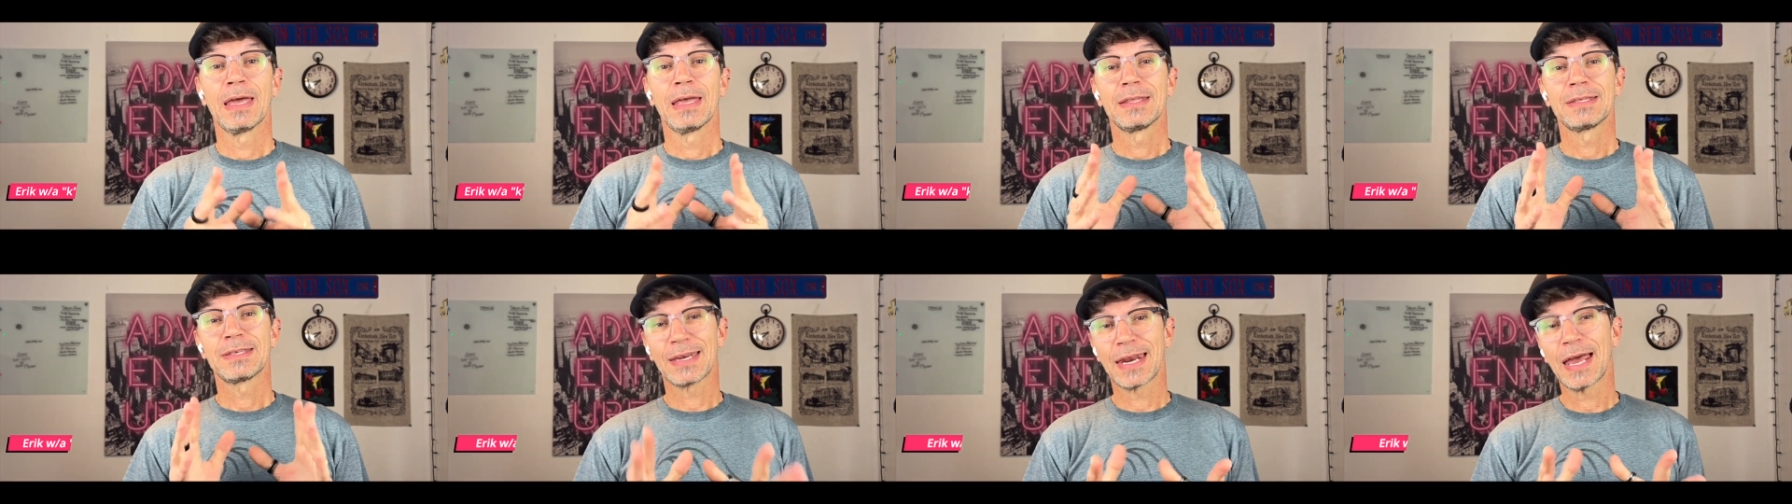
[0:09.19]

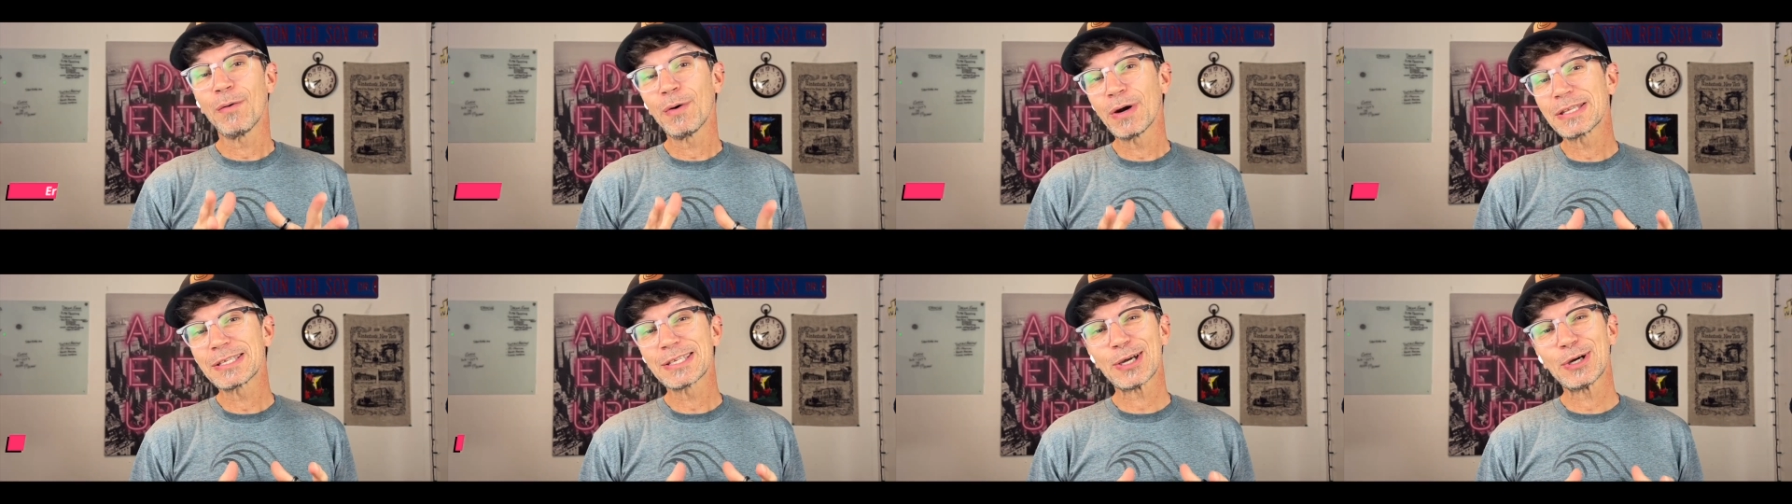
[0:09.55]
Today I
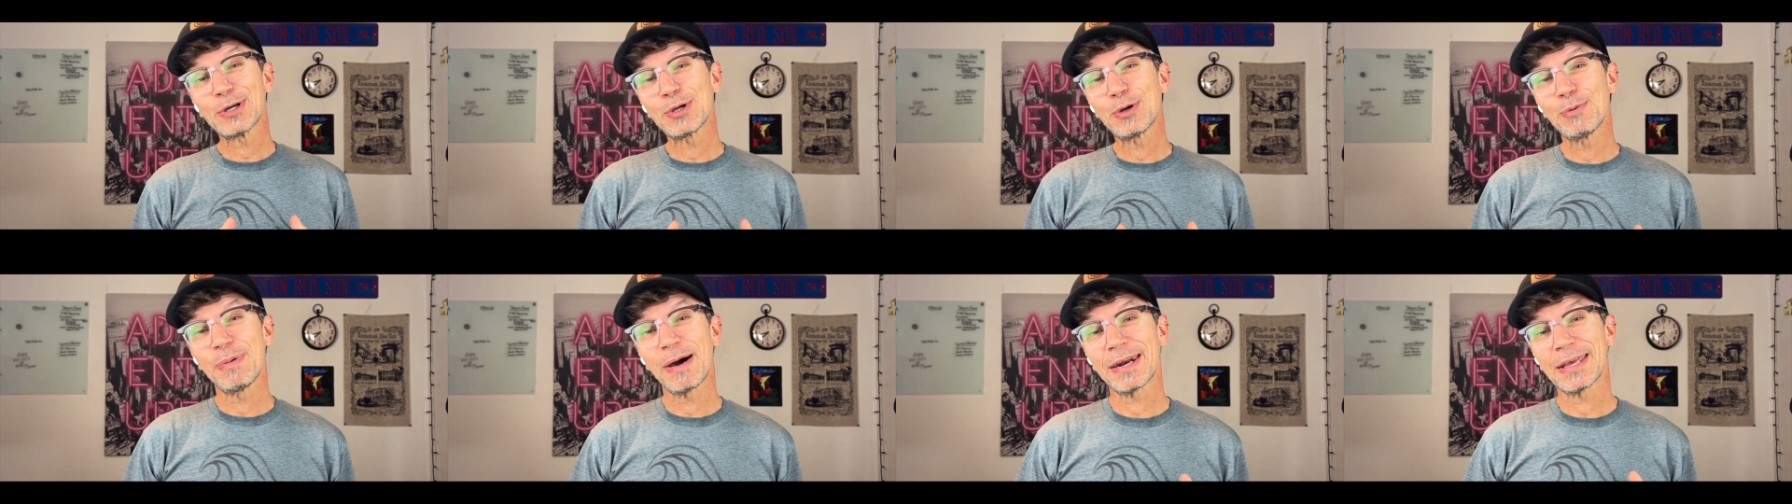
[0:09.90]
want to tell
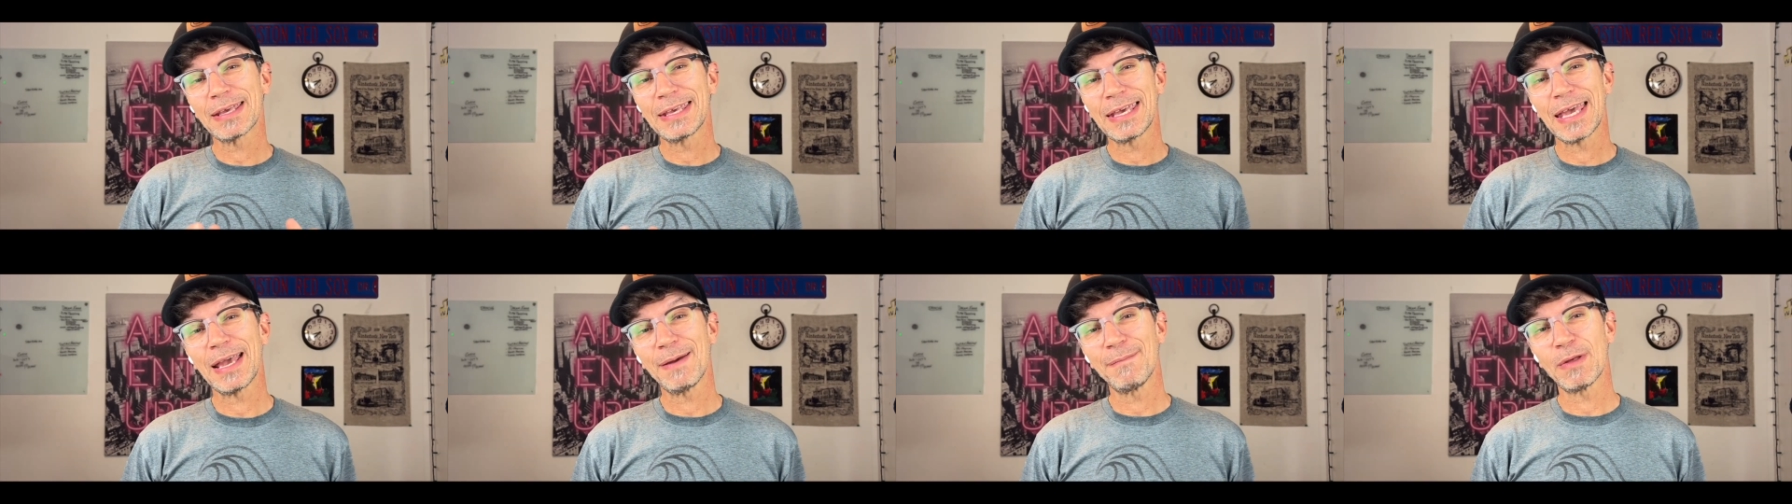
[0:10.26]
you about a
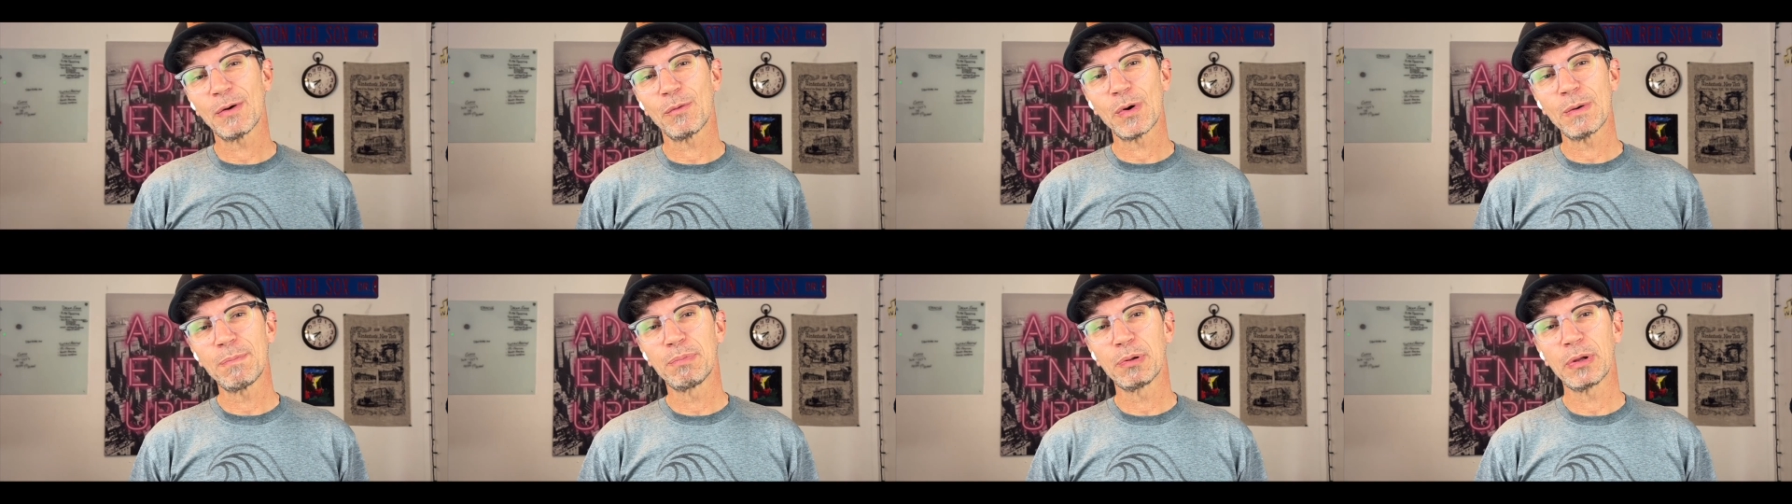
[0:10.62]
game that
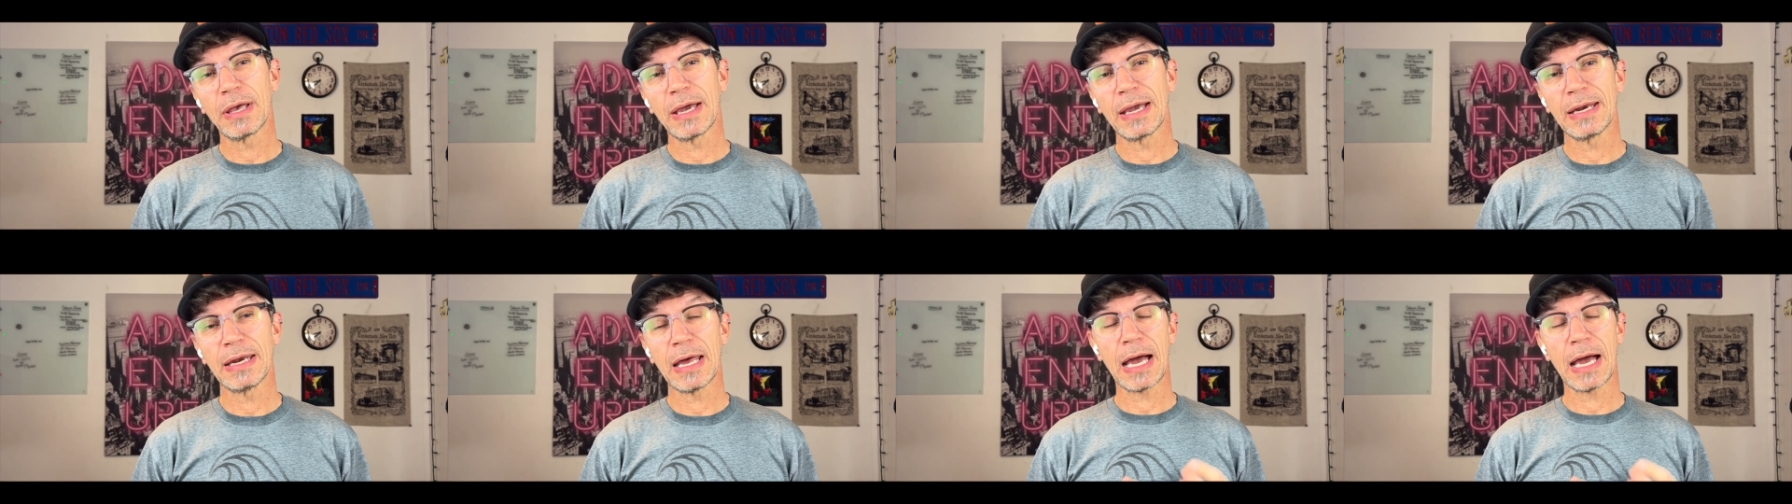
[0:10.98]
we played.